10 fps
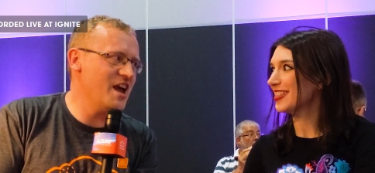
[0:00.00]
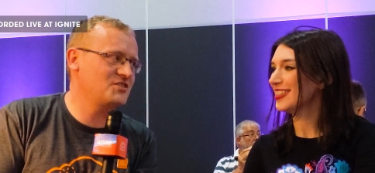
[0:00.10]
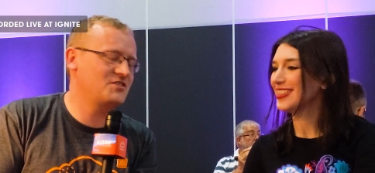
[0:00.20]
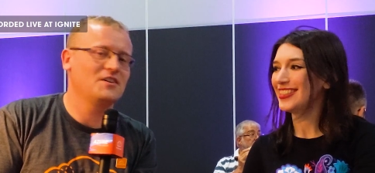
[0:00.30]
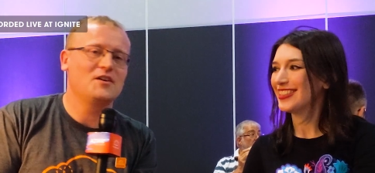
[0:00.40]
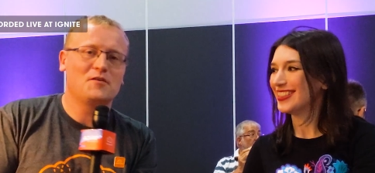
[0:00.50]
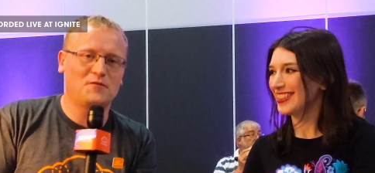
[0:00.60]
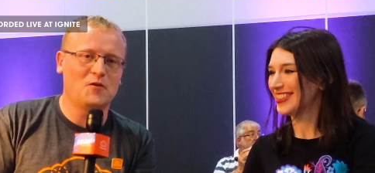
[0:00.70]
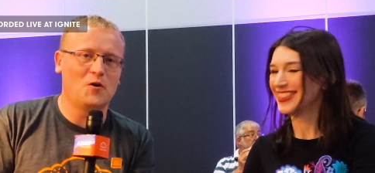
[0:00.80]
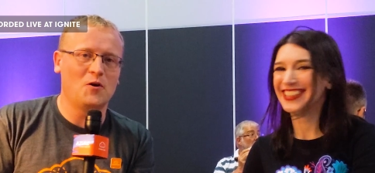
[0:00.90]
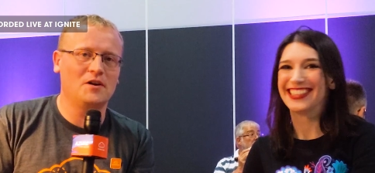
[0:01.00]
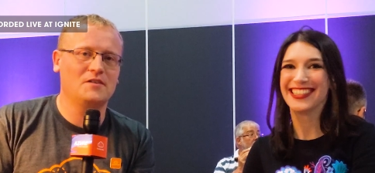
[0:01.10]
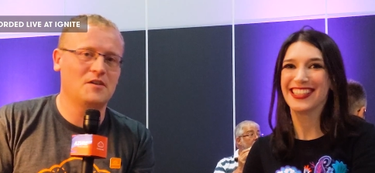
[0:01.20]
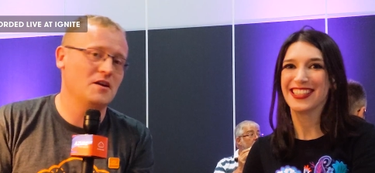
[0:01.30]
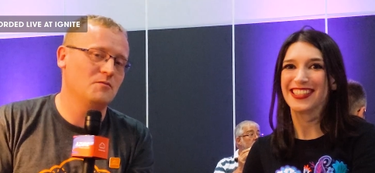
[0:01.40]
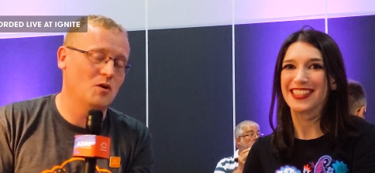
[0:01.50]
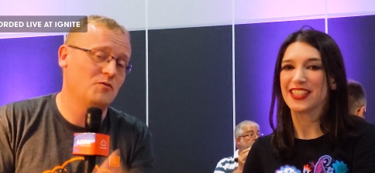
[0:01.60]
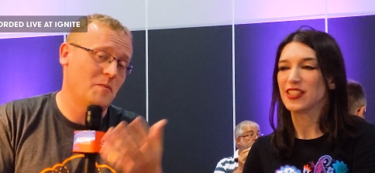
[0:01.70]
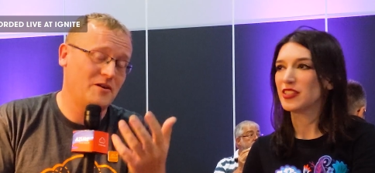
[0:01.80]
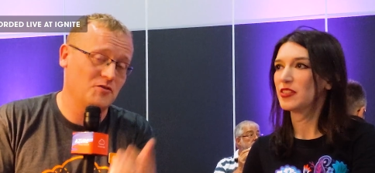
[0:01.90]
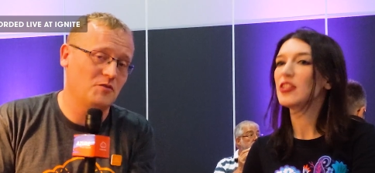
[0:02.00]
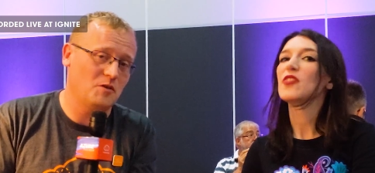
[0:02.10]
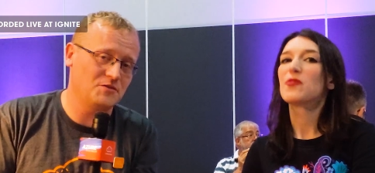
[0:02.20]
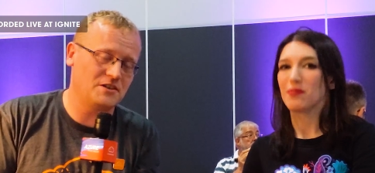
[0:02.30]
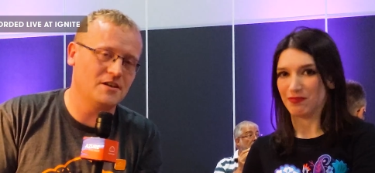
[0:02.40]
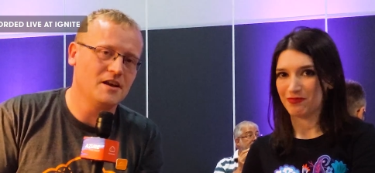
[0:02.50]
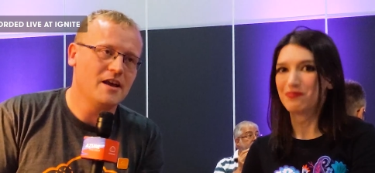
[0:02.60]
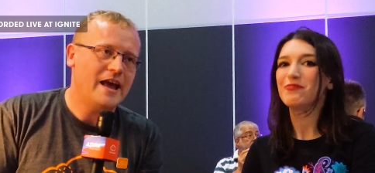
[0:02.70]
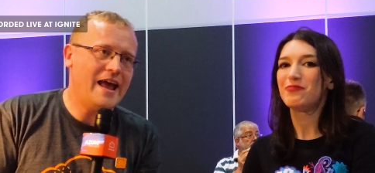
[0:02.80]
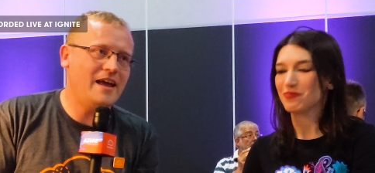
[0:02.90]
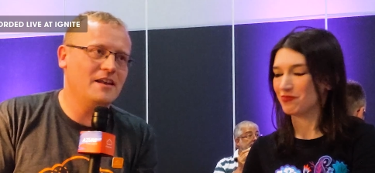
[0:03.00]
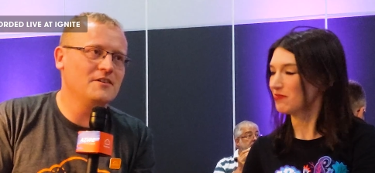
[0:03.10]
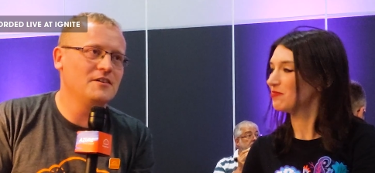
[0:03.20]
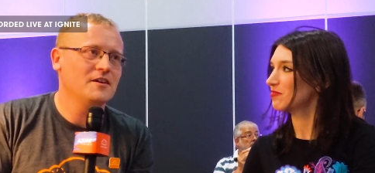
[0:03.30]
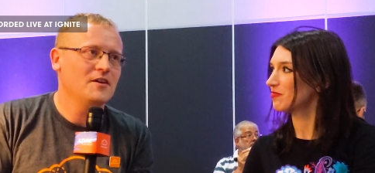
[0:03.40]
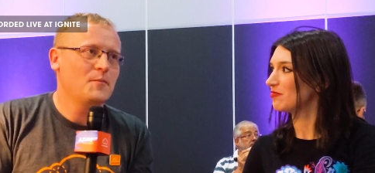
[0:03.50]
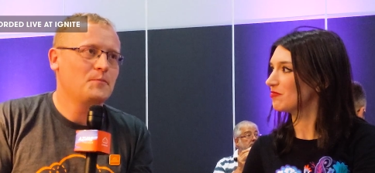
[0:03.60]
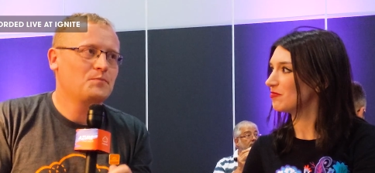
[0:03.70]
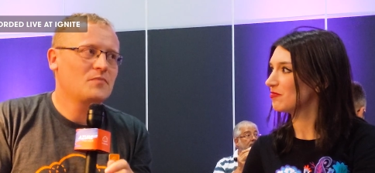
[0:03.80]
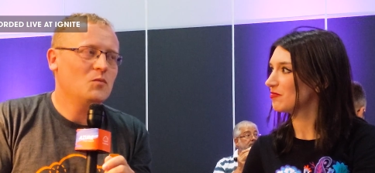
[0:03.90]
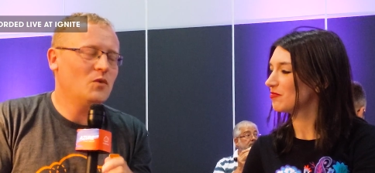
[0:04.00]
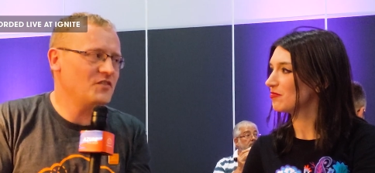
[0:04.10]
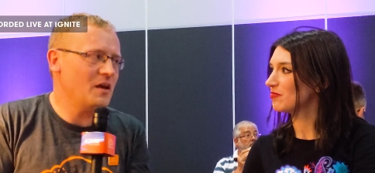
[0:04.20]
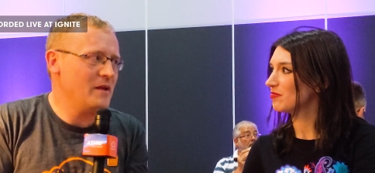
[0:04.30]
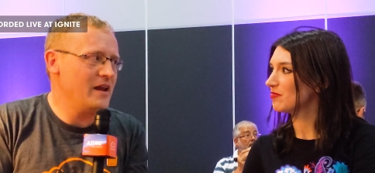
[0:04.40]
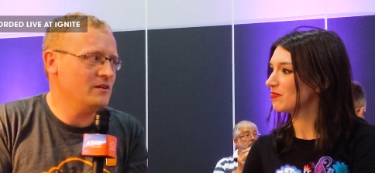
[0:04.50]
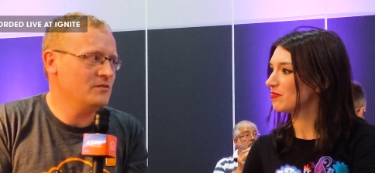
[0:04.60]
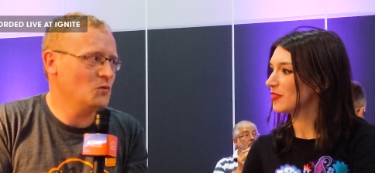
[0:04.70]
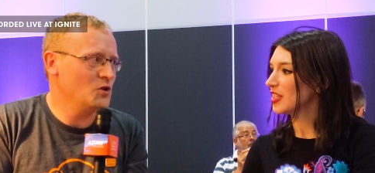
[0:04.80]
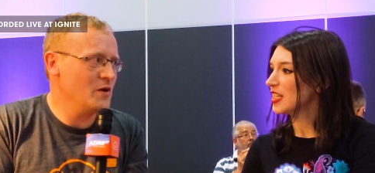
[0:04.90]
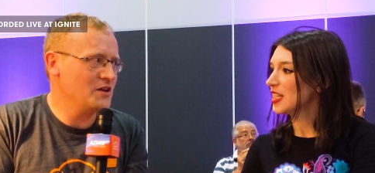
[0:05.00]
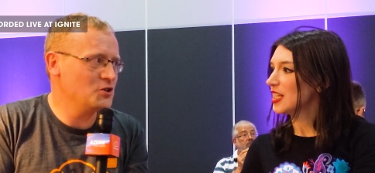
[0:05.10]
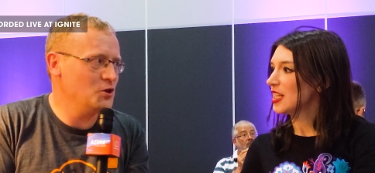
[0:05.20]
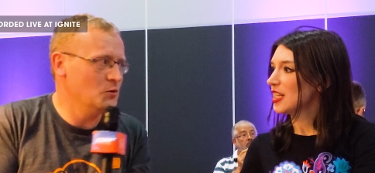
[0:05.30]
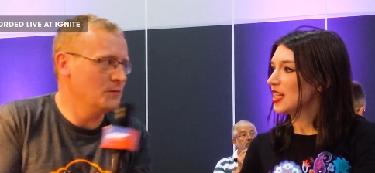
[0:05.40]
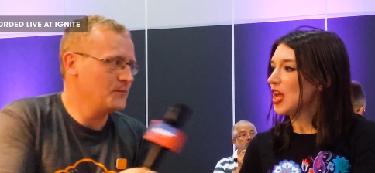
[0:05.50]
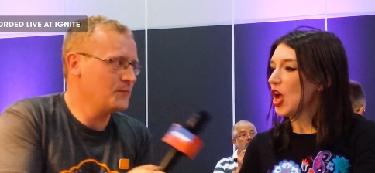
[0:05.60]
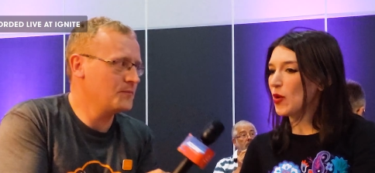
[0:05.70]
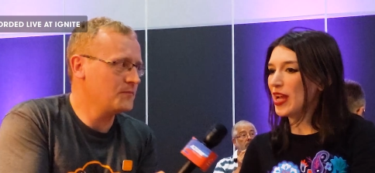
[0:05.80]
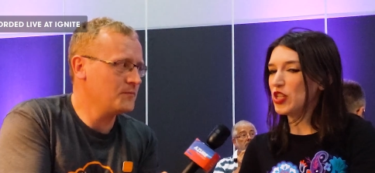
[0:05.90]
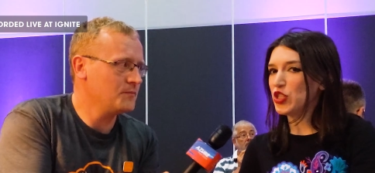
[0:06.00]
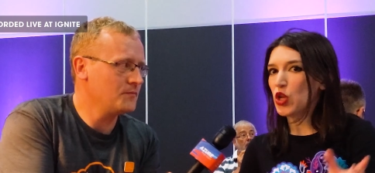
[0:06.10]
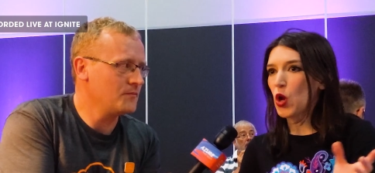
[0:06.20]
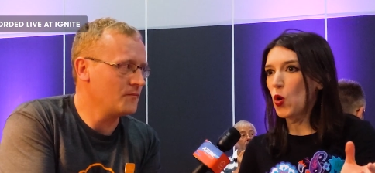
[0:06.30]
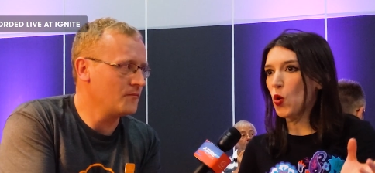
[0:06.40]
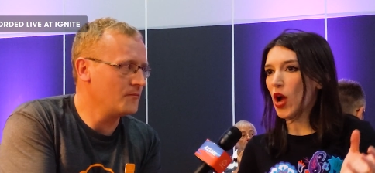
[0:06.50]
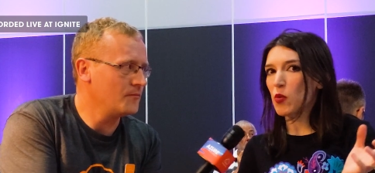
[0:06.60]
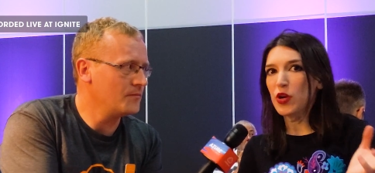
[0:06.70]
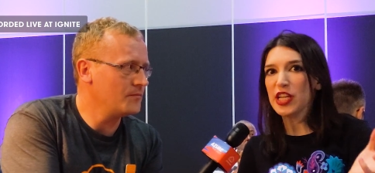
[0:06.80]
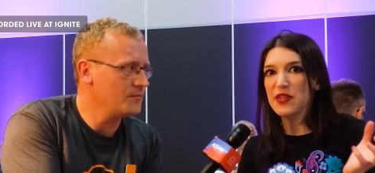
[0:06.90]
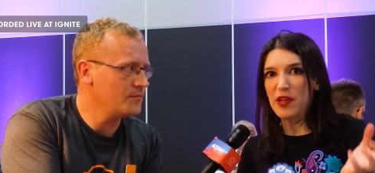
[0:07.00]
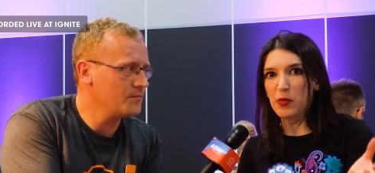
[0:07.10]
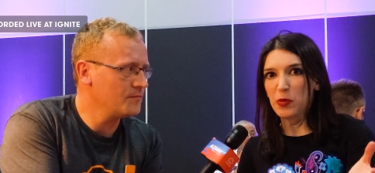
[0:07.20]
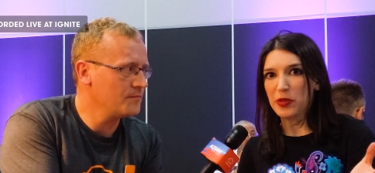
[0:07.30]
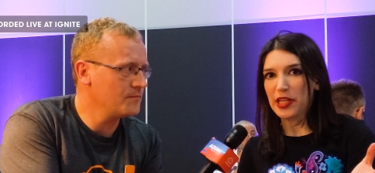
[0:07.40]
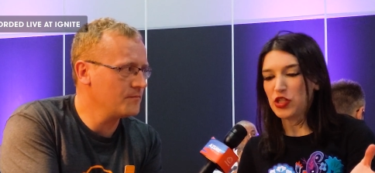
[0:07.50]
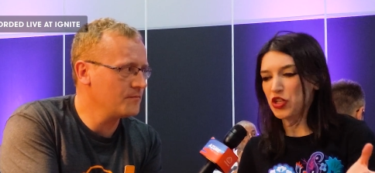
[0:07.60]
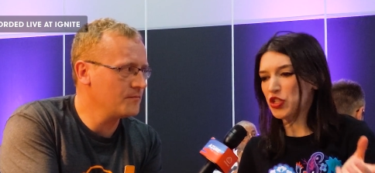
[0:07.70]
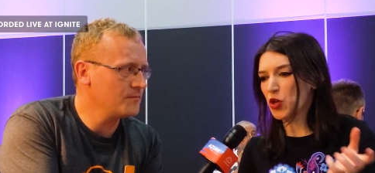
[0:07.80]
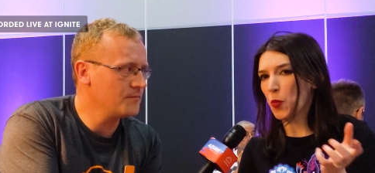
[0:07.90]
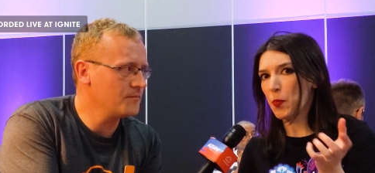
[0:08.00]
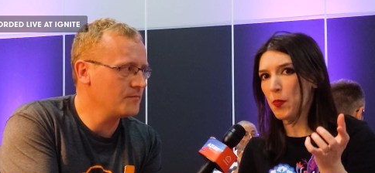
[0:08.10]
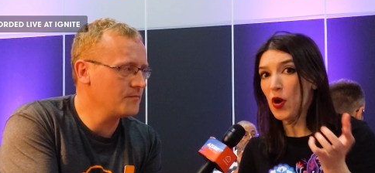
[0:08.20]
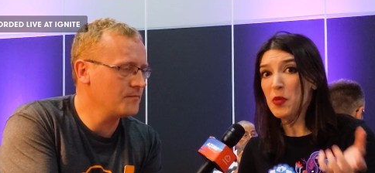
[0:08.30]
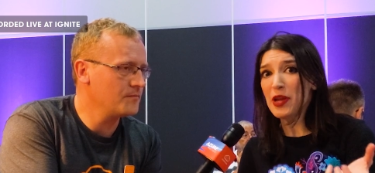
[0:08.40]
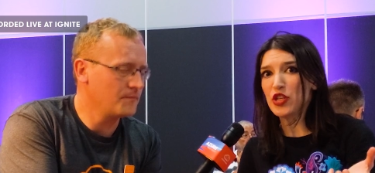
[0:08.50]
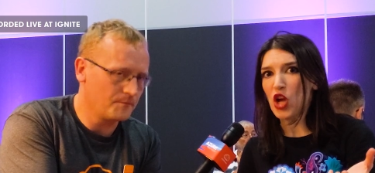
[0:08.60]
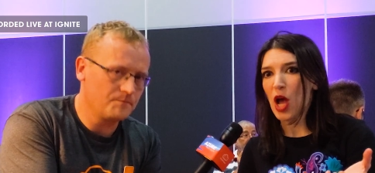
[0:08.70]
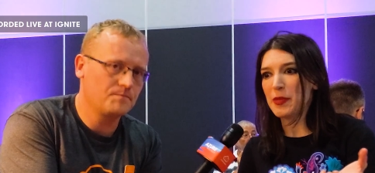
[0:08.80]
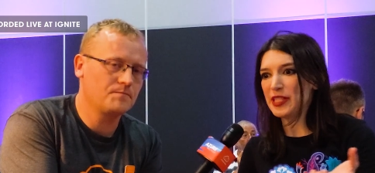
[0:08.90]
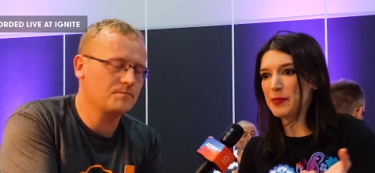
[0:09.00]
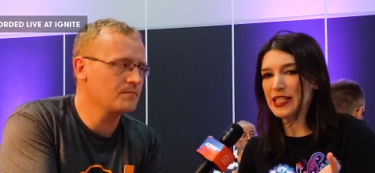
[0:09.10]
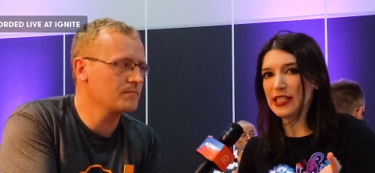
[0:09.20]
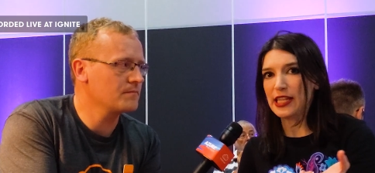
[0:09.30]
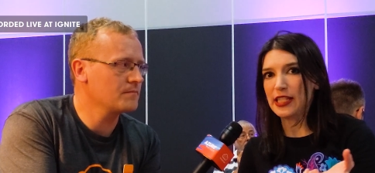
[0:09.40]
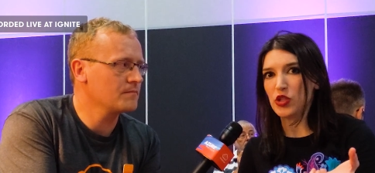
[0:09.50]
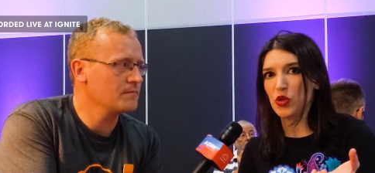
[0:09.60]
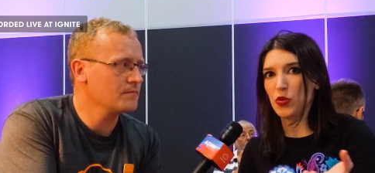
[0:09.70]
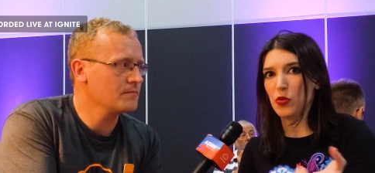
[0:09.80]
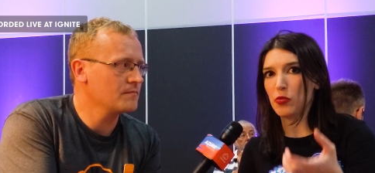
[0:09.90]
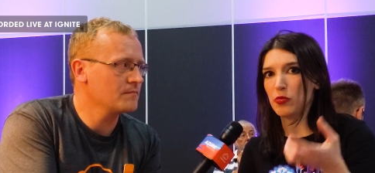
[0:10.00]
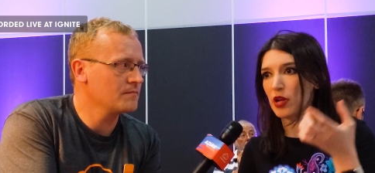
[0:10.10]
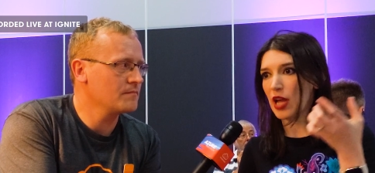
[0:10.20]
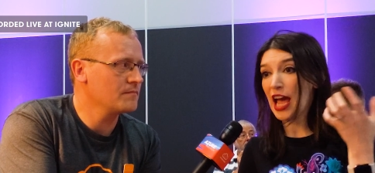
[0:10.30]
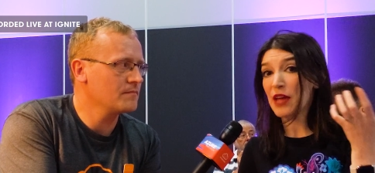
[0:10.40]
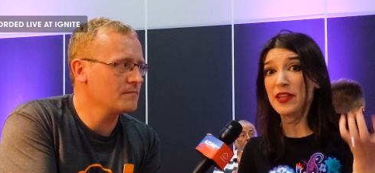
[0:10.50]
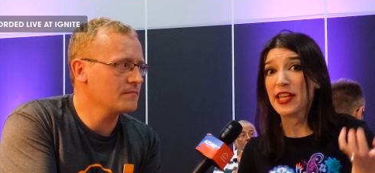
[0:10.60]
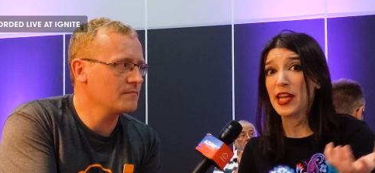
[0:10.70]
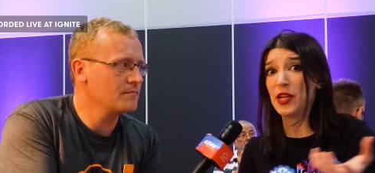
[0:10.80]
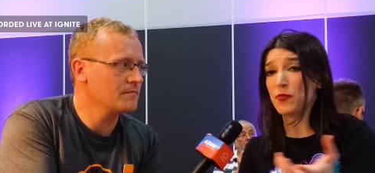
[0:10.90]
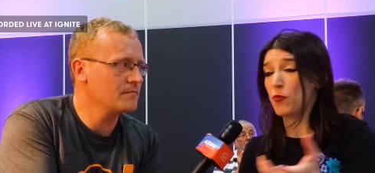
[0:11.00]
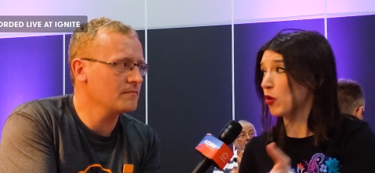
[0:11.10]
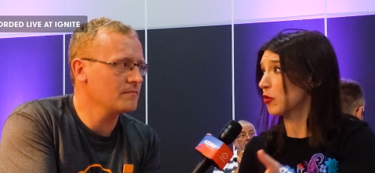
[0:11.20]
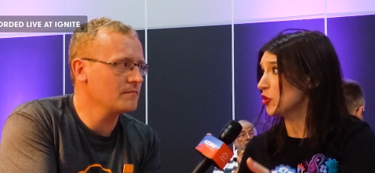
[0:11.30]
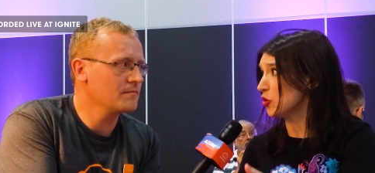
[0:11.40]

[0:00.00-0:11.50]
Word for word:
Speaker 1: Yes, for the well for Microsoft obviously. And what does that mean? What do you actually do?
Speaker 2: Okay, so I work in developer relations. So part of my job is basically to advocate for the